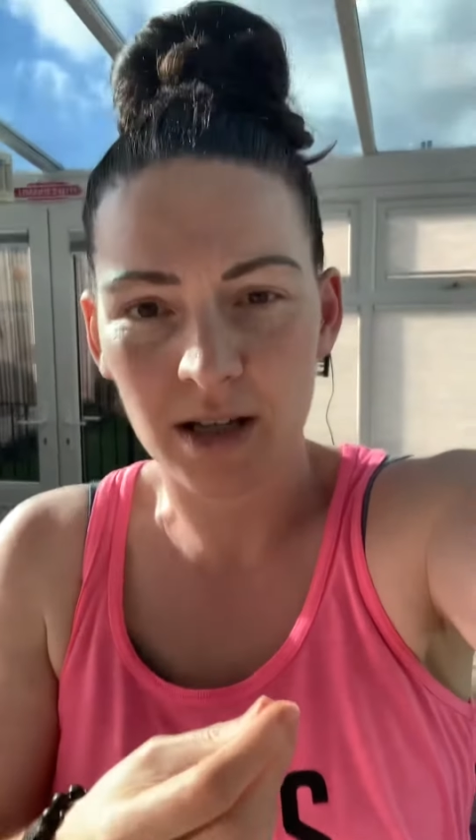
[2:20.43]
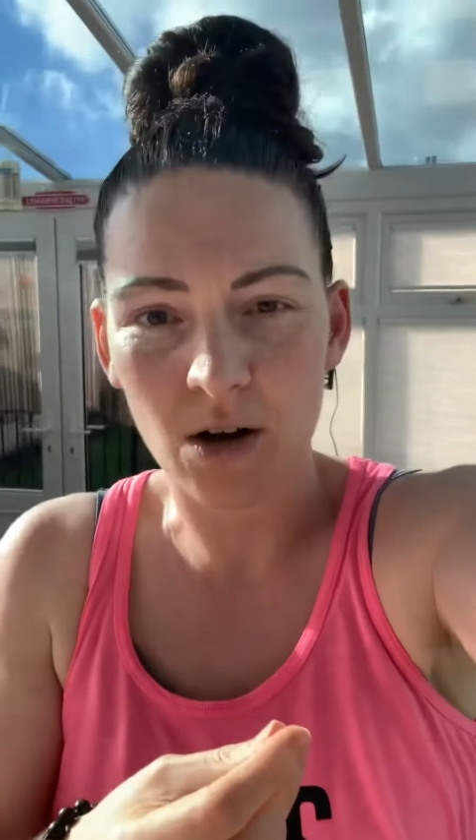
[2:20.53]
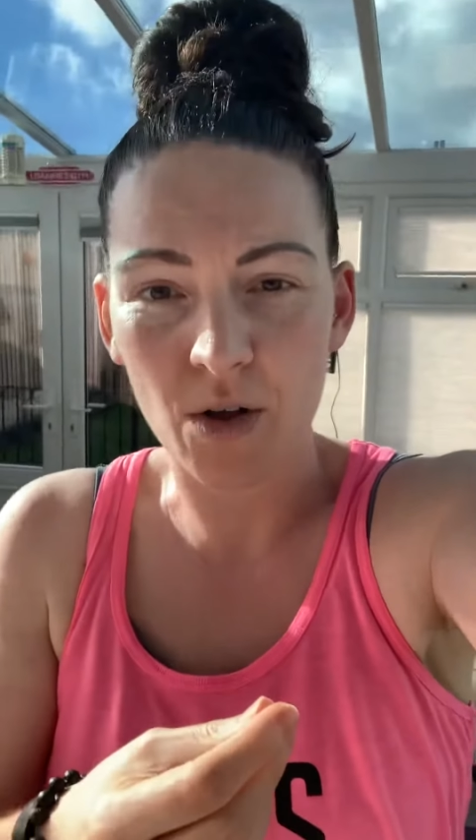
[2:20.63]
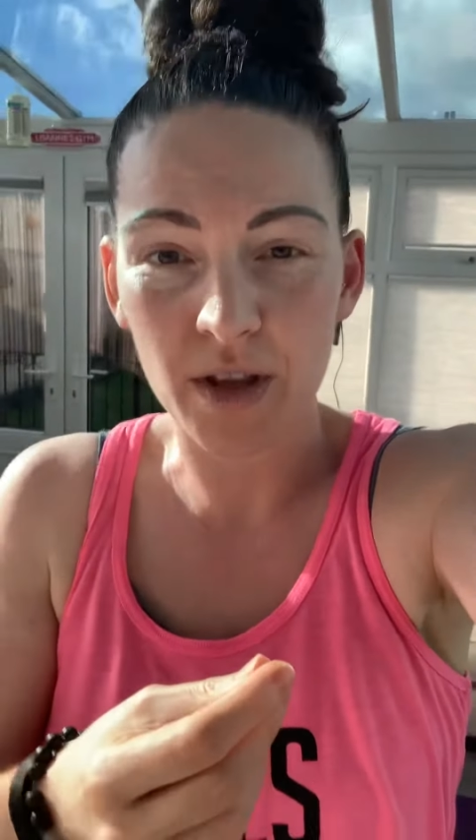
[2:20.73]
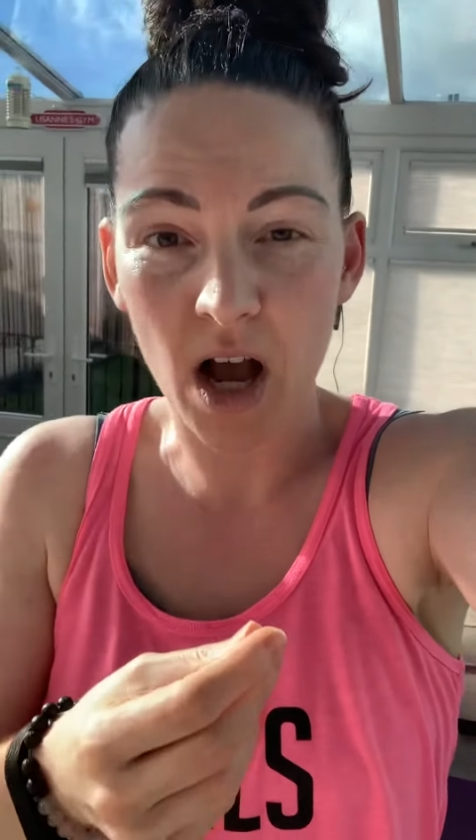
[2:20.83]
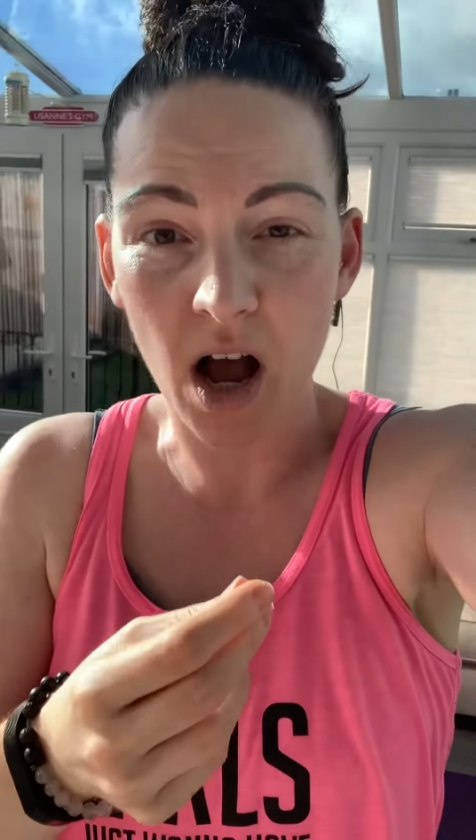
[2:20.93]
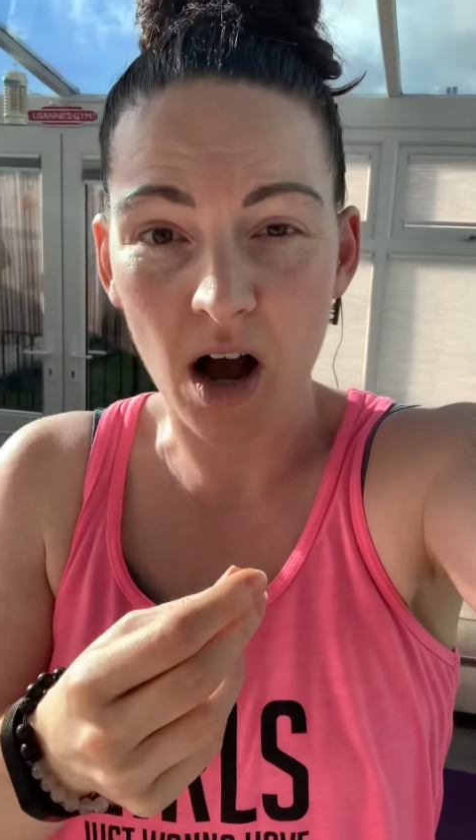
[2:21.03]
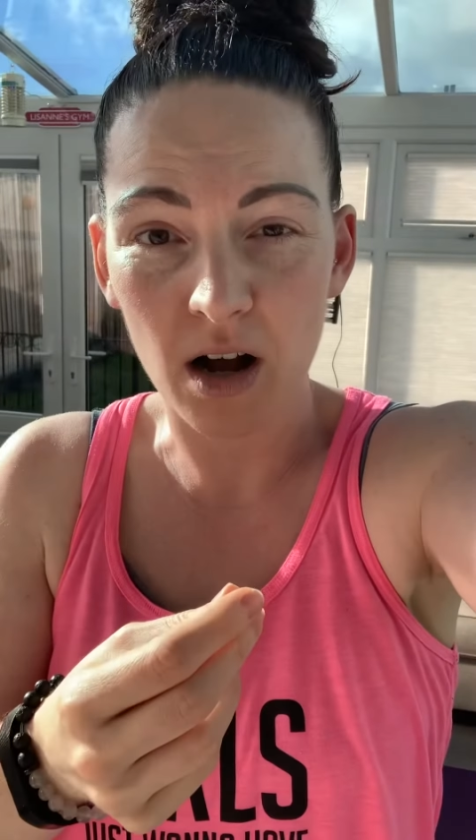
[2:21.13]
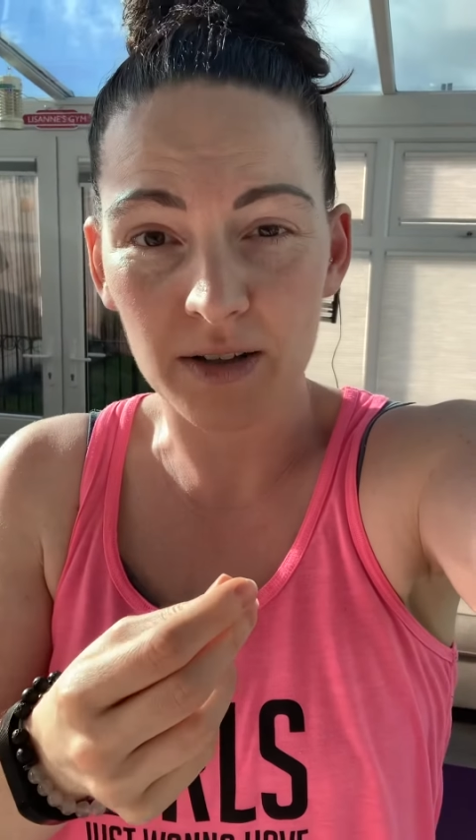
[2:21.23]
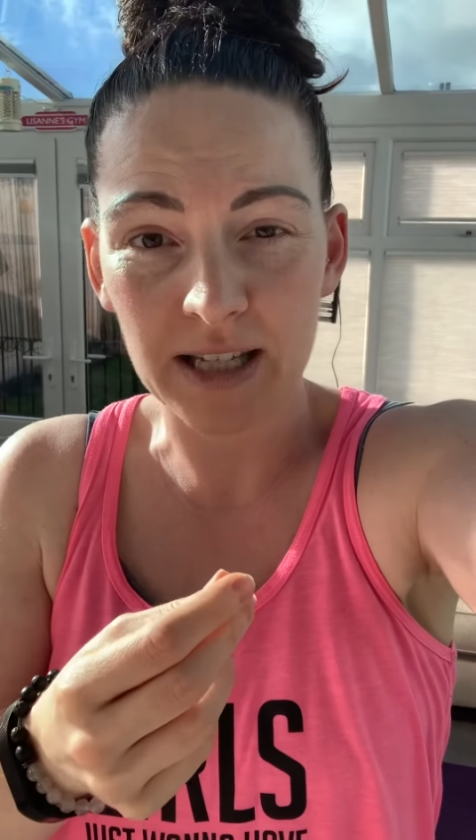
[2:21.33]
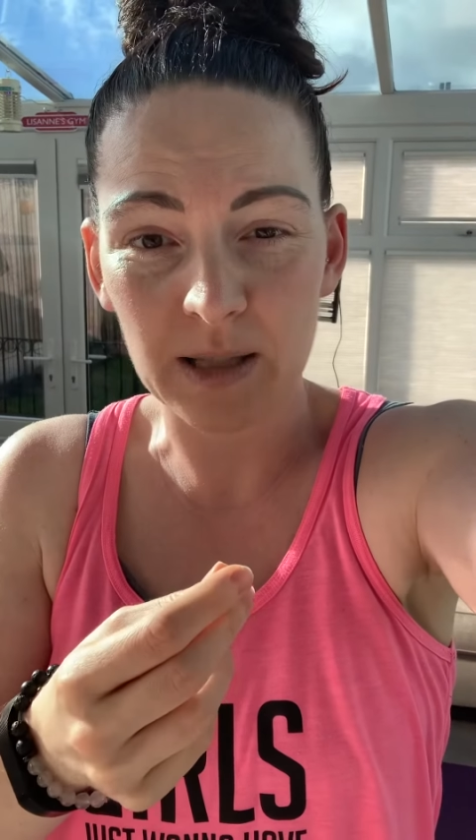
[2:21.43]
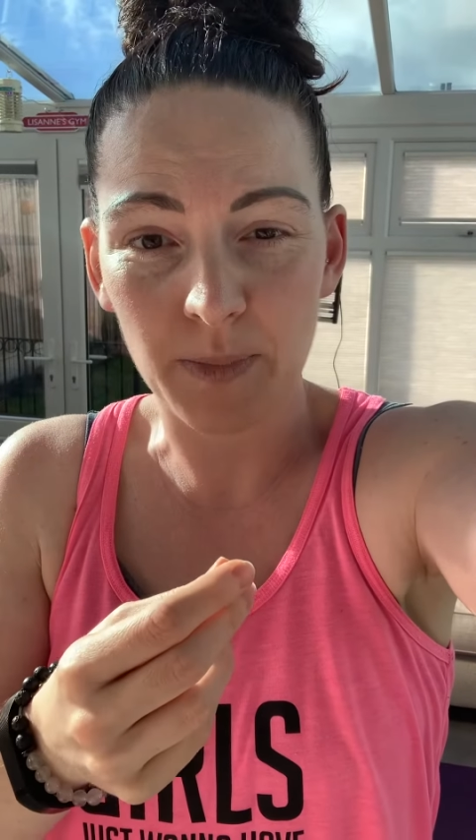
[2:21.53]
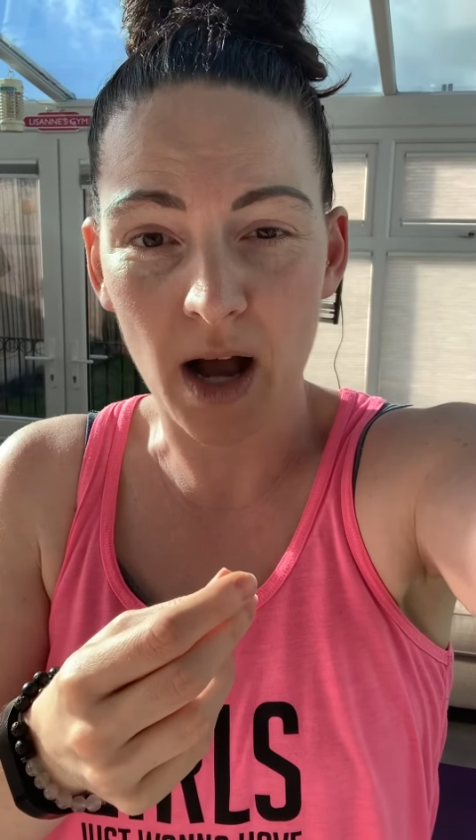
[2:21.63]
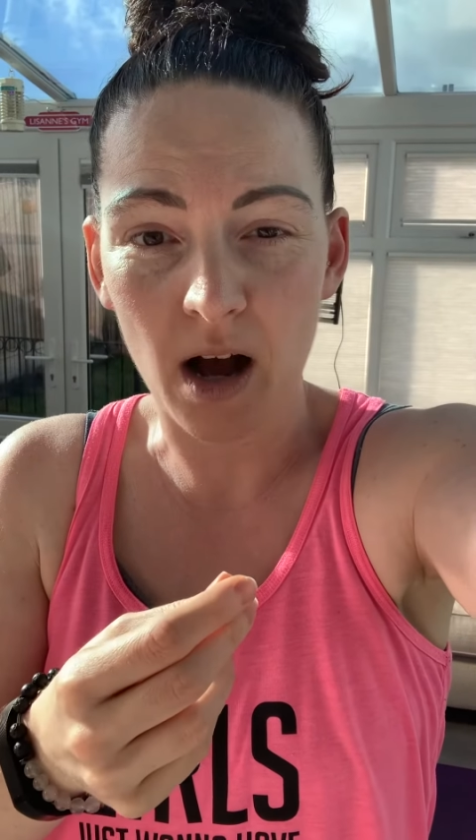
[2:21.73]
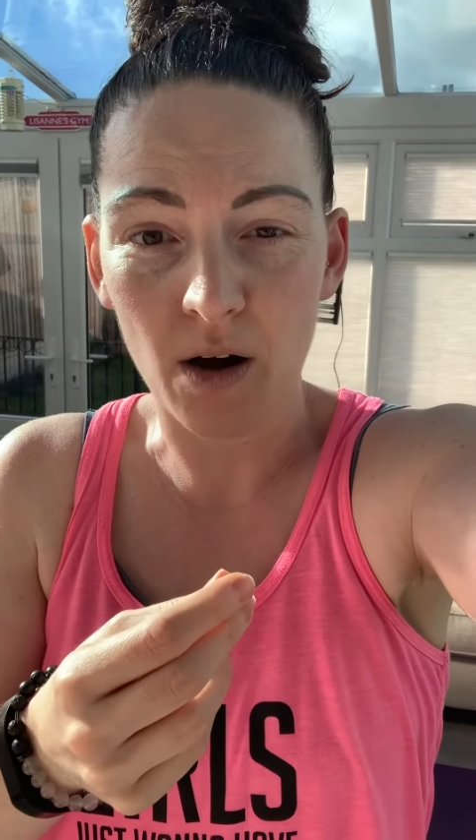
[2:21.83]
on the hardest
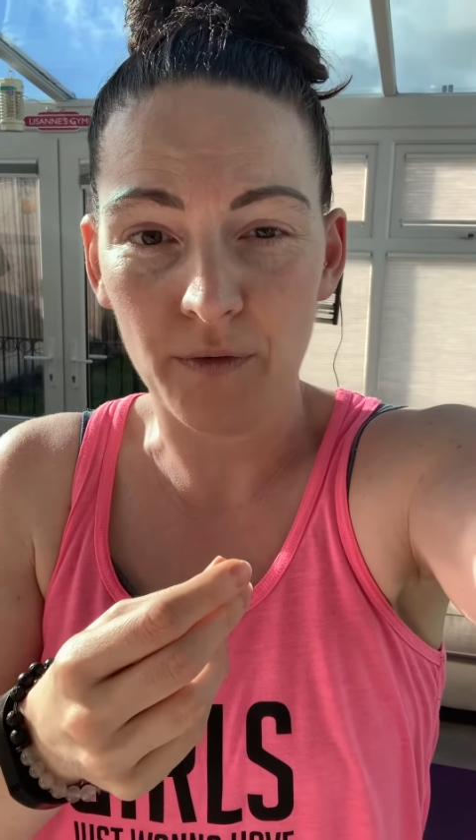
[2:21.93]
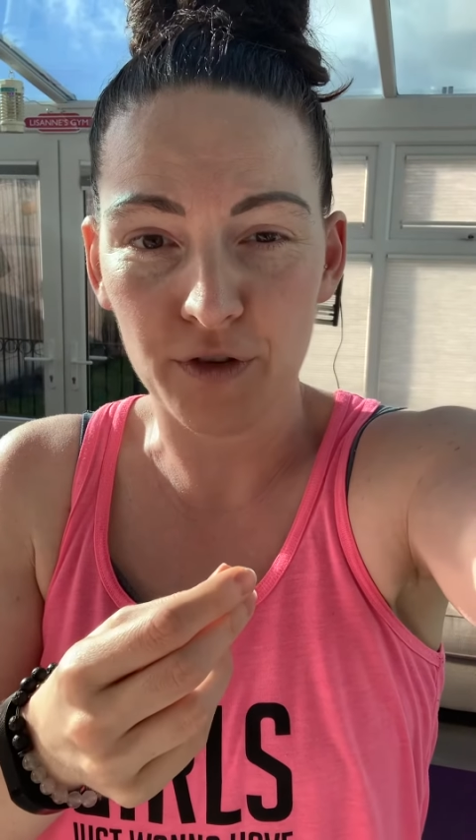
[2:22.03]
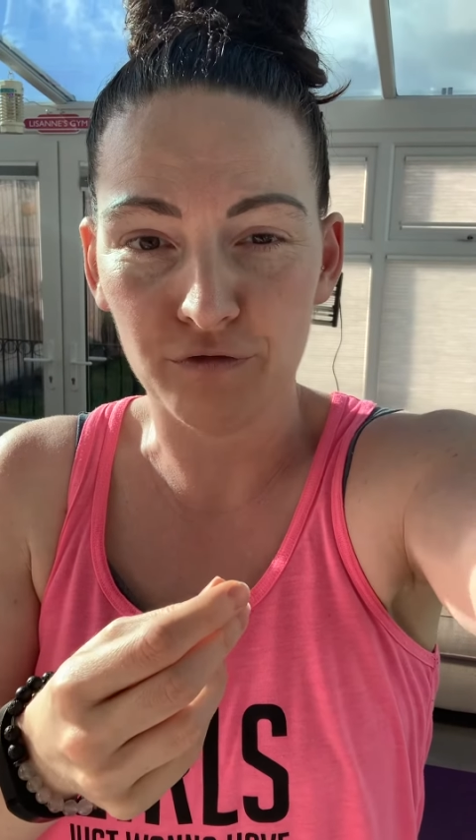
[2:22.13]
part of the